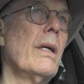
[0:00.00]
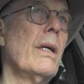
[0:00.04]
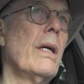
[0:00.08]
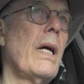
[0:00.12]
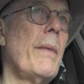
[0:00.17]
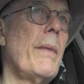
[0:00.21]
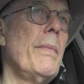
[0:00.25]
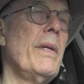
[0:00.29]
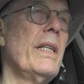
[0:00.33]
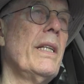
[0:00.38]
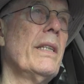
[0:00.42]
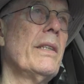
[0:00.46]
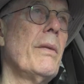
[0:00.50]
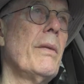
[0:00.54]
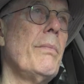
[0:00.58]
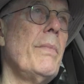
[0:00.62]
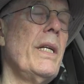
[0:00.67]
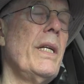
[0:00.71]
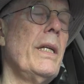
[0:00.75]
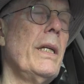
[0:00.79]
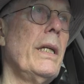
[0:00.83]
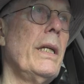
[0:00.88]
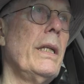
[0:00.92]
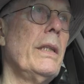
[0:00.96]
I mean, does it
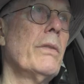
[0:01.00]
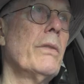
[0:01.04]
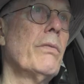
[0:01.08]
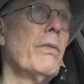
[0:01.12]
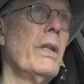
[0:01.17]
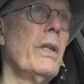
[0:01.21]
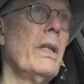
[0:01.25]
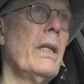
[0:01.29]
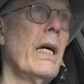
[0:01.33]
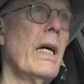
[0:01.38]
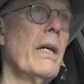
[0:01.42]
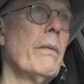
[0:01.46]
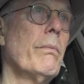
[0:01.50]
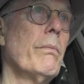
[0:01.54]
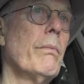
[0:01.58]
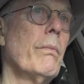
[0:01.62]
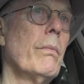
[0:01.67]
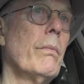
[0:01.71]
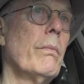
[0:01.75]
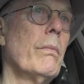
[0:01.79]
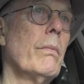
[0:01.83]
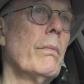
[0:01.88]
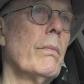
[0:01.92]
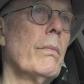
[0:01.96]
mean he's really not
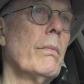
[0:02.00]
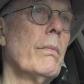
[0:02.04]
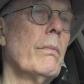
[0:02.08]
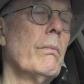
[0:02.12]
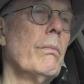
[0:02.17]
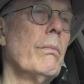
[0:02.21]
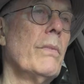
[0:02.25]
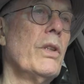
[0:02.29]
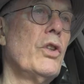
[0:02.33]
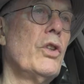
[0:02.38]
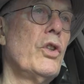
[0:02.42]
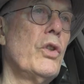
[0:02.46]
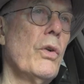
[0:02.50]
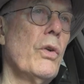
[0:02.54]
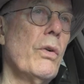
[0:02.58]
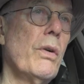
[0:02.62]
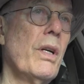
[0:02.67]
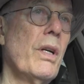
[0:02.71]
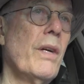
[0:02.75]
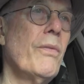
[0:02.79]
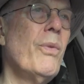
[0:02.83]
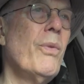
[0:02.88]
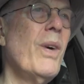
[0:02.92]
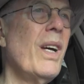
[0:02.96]
mature
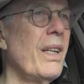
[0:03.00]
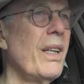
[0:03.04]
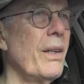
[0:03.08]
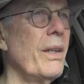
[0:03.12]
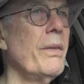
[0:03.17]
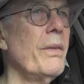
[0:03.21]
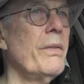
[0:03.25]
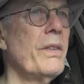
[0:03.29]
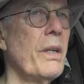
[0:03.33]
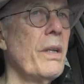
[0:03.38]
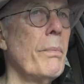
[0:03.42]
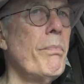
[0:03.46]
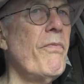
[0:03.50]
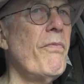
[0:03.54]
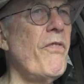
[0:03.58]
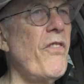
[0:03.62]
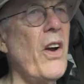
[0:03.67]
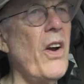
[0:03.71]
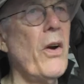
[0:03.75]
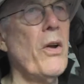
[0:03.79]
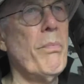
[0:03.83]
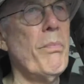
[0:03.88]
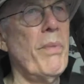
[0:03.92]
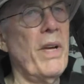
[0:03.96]
enough. Well, it was a
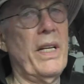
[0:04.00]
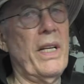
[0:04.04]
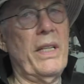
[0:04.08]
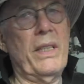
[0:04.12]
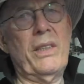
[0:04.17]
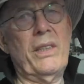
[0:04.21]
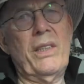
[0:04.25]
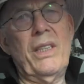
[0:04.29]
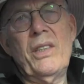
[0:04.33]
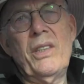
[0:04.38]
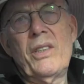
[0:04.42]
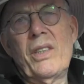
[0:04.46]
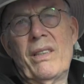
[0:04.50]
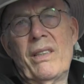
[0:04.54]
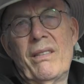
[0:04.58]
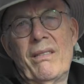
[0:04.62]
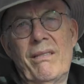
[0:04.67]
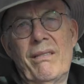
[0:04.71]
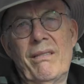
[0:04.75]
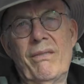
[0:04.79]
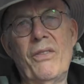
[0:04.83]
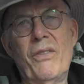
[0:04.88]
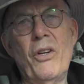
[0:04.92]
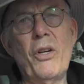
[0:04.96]
very bad decision.
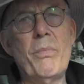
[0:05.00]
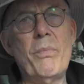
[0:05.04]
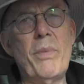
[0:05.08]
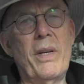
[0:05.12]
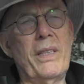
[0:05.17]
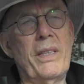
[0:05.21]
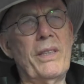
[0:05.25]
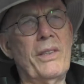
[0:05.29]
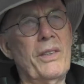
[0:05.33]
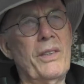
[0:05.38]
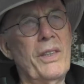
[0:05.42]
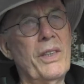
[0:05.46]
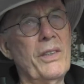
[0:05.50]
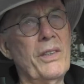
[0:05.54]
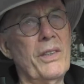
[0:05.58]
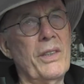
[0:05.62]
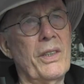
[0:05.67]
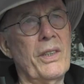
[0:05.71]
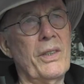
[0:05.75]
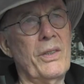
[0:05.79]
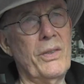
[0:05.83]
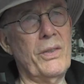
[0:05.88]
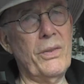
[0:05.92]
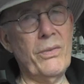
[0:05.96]
Very bad decision
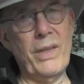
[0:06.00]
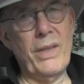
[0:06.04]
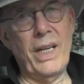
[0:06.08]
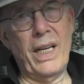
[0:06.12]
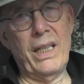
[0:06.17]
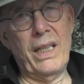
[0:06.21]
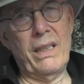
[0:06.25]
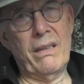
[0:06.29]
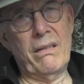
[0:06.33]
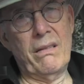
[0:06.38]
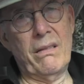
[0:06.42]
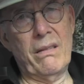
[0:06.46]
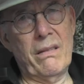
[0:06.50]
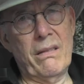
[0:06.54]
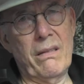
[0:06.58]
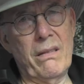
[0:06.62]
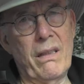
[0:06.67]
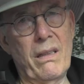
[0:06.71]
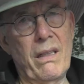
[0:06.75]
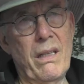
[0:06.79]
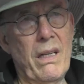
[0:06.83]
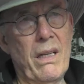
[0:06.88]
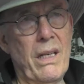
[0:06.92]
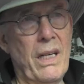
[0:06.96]
to do that.
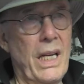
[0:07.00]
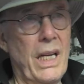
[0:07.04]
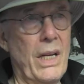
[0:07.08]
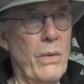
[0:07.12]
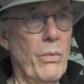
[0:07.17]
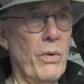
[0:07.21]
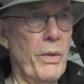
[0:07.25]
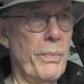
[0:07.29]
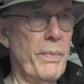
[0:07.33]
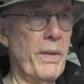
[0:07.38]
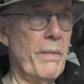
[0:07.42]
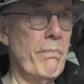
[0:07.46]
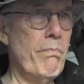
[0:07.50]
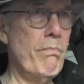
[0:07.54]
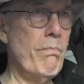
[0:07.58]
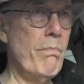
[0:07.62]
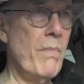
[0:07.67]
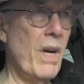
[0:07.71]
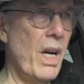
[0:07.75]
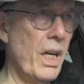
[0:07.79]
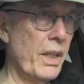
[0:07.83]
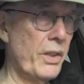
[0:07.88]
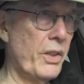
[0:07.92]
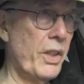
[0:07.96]
And it would have been
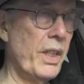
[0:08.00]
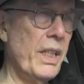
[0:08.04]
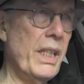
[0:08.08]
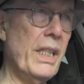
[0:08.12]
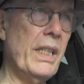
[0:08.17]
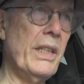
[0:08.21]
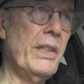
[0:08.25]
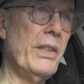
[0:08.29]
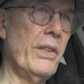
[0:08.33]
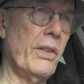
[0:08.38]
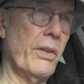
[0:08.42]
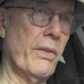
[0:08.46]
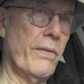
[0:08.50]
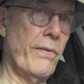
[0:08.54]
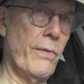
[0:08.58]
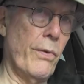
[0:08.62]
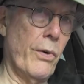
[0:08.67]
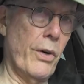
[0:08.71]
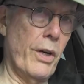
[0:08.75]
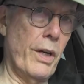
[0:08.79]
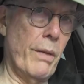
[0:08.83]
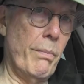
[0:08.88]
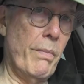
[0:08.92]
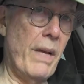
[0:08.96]
much easier
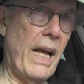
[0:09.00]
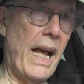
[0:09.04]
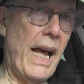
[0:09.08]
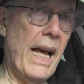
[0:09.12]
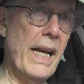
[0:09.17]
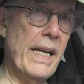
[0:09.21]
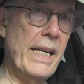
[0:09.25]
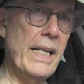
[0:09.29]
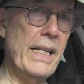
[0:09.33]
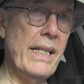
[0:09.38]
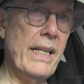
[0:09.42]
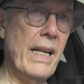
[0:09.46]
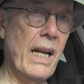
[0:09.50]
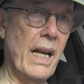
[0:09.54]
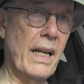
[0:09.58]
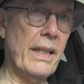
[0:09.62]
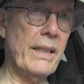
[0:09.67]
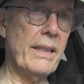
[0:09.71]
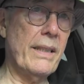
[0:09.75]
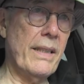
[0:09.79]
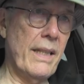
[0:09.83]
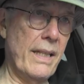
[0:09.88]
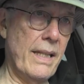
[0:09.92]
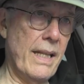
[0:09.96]
for him had he not
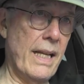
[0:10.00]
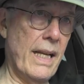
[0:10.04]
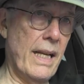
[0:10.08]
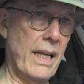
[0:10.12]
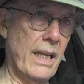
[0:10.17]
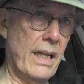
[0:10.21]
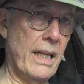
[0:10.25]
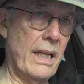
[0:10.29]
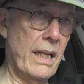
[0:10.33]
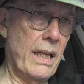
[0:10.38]
done that.